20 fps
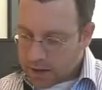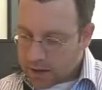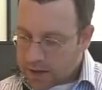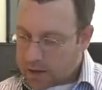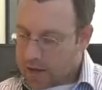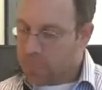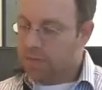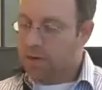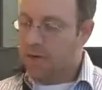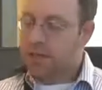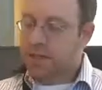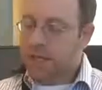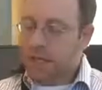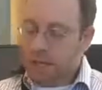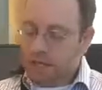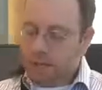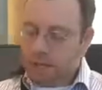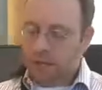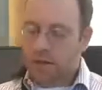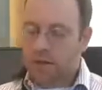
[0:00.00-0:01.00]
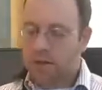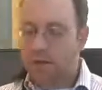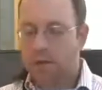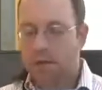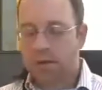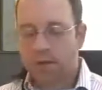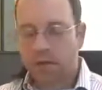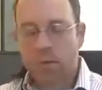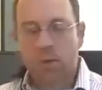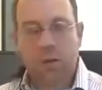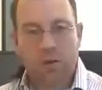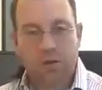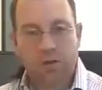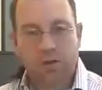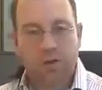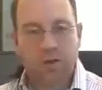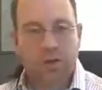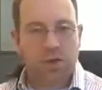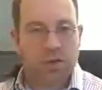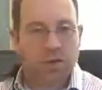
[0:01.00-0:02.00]
number 10
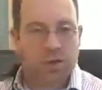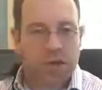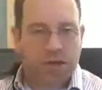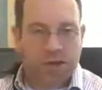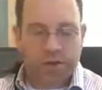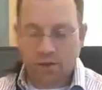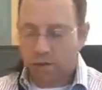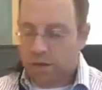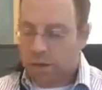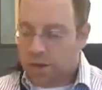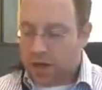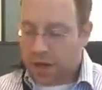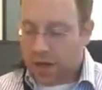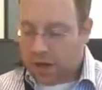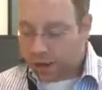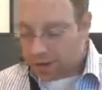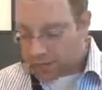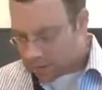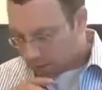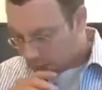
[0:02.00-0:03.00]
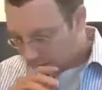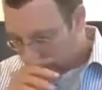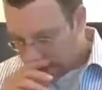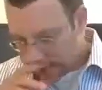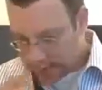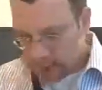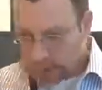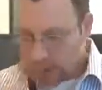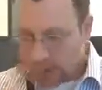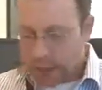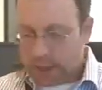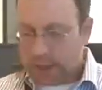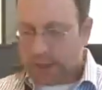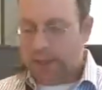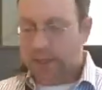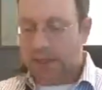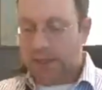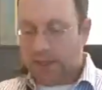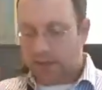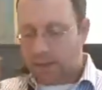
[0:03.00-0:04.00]
question or test to ask
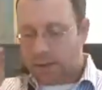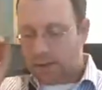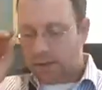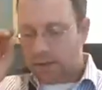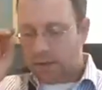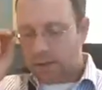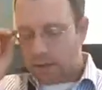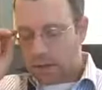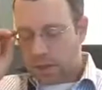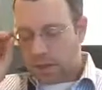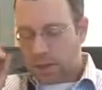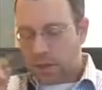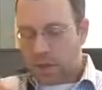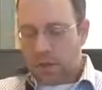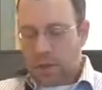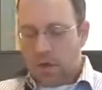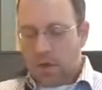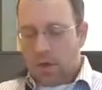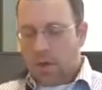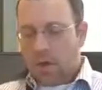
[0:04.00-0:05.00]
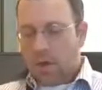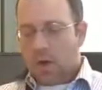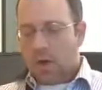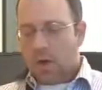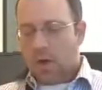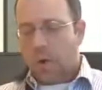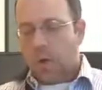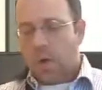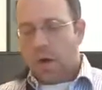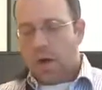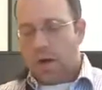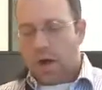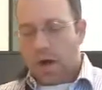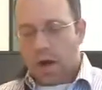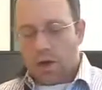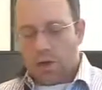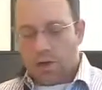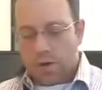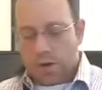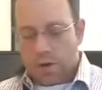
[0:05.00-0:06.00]
is, what
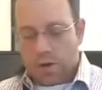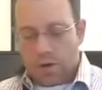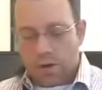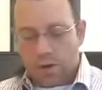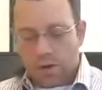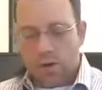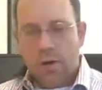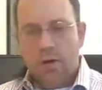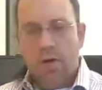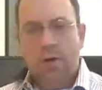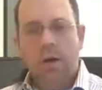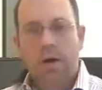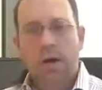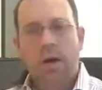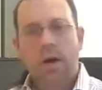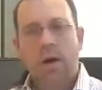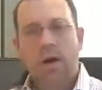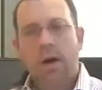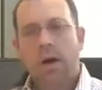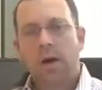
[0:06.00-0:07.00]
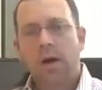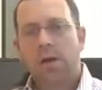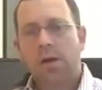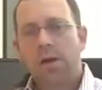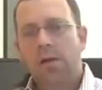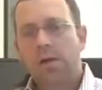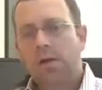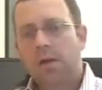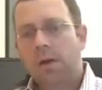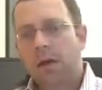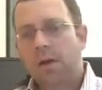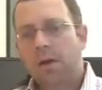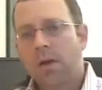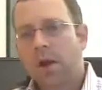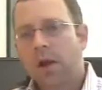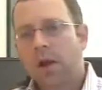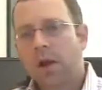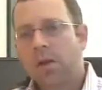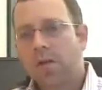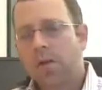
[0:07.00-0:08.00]
other
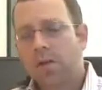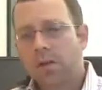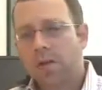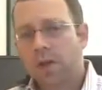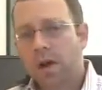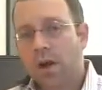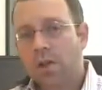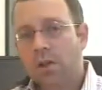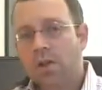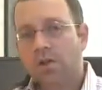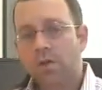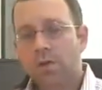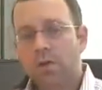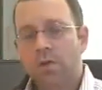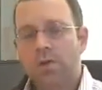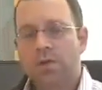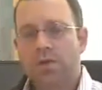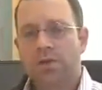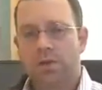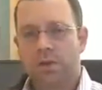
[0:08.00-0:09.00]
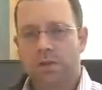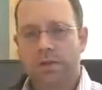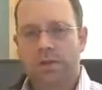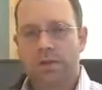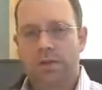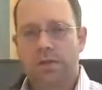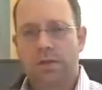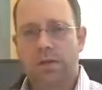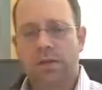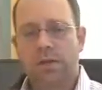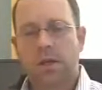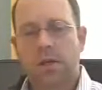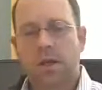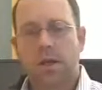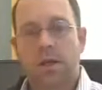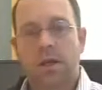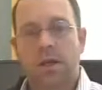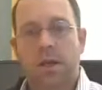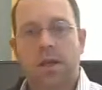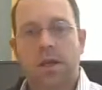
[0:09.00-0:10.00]
there's other tools and services
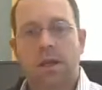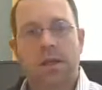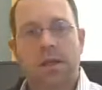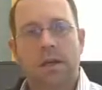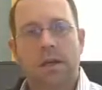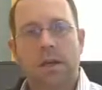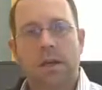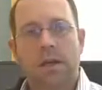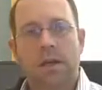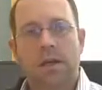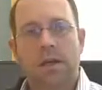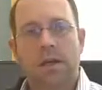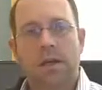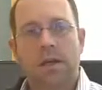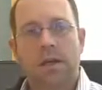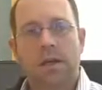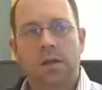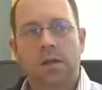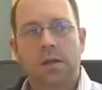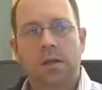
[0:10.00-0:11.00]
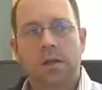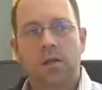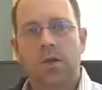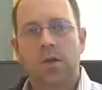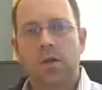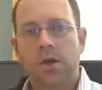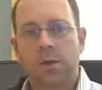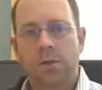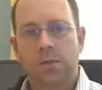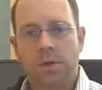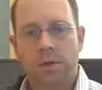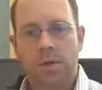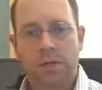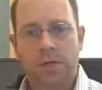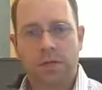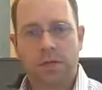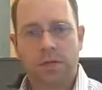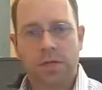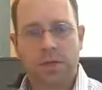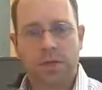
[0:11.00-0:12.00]
that you could be
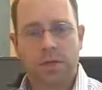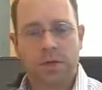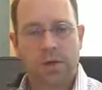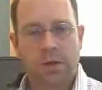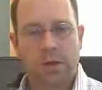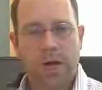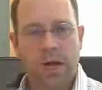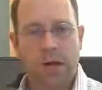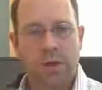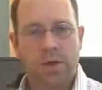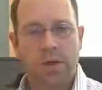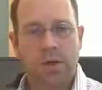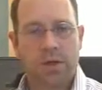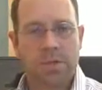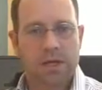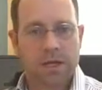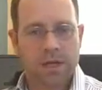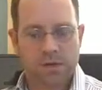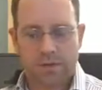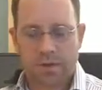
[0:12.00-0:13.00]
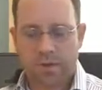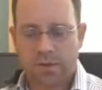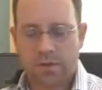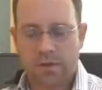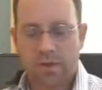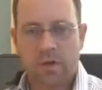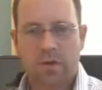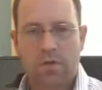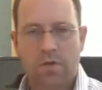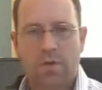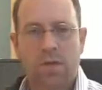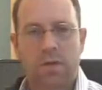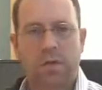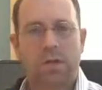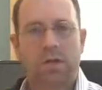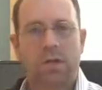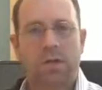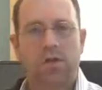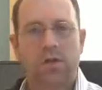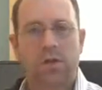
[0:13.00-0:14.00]
using in your account. Let me give you a few of them,
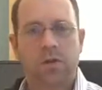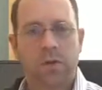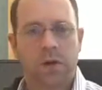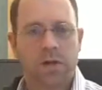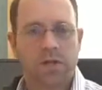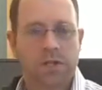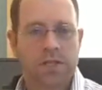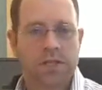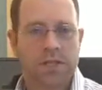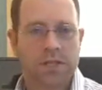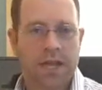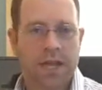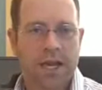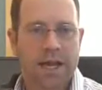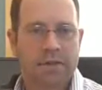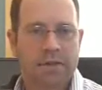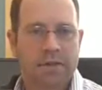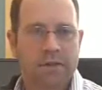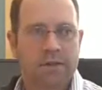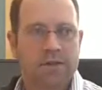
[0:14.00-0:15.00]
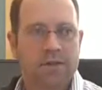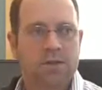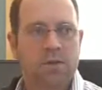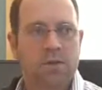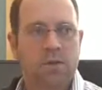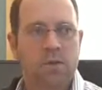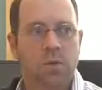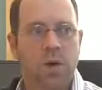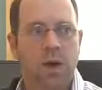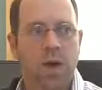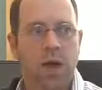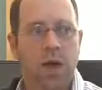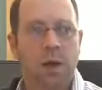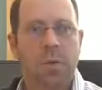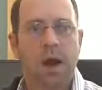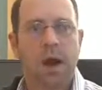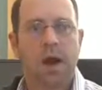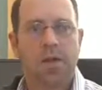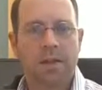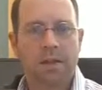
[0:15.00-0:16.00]
and these are questions to ask as to,
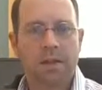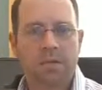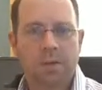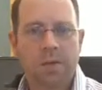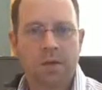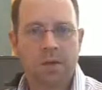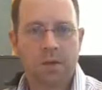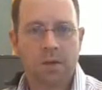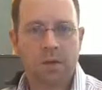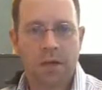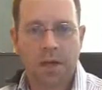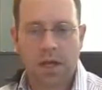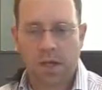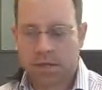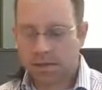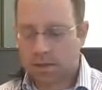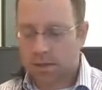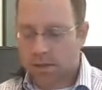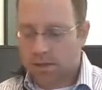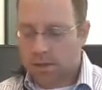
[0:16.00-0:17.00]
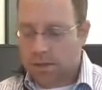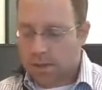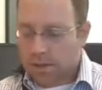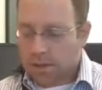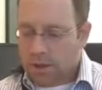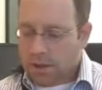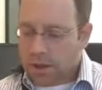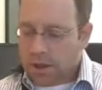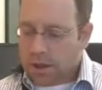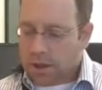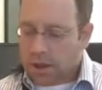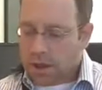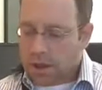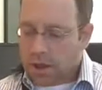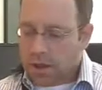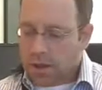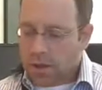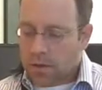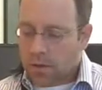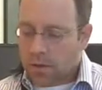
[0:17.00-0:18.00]
are these being utilized?
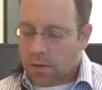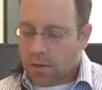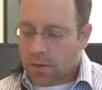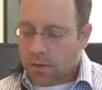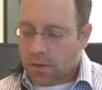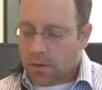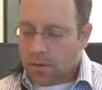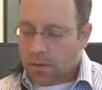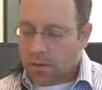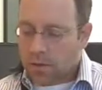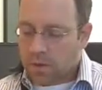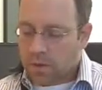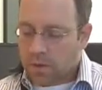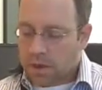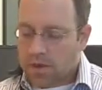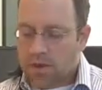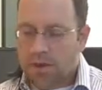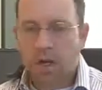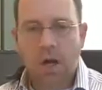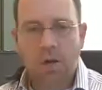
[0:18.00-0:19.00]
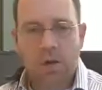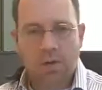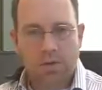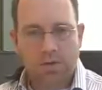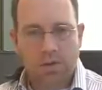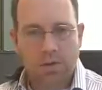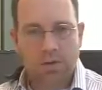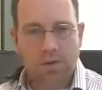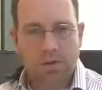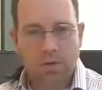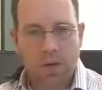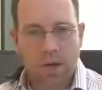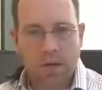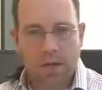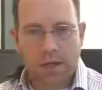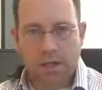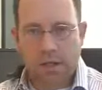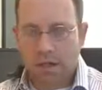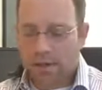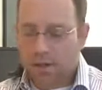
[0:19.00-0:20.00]
Let's start with just
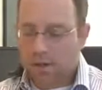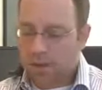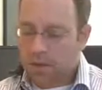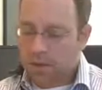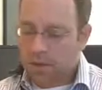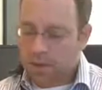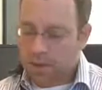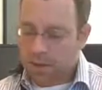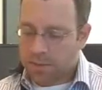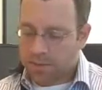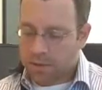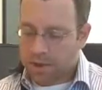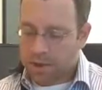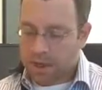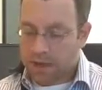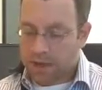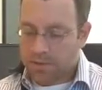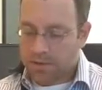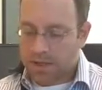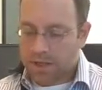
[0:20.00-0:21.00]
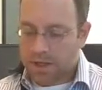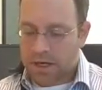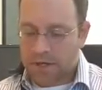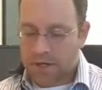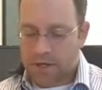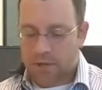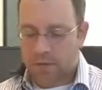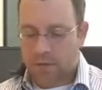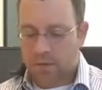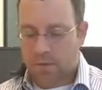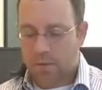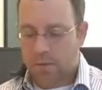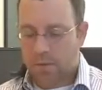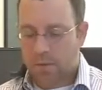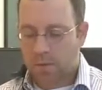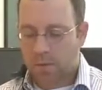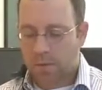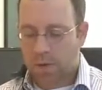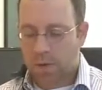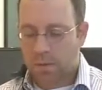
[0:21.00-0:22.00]
directly in pay-per-click advertising,
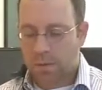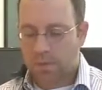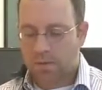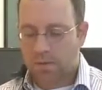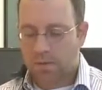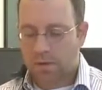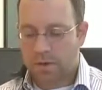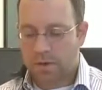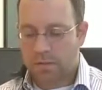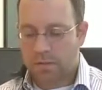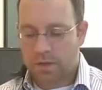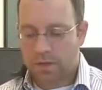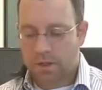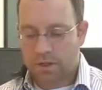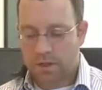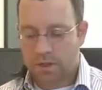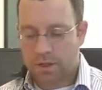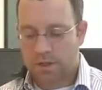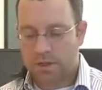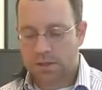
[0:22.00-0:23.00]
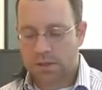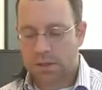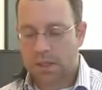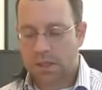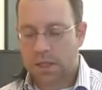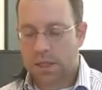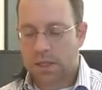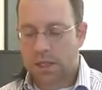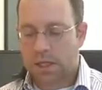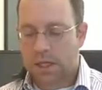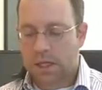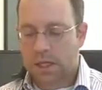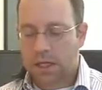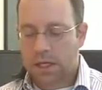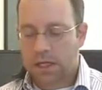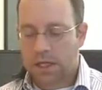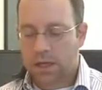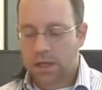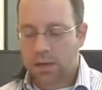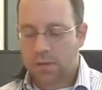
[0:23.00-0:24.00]
where we've been discussing.
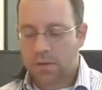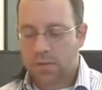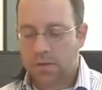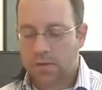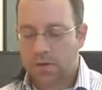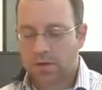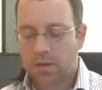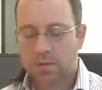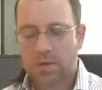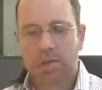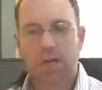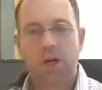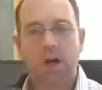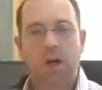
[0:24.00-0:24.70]
There's something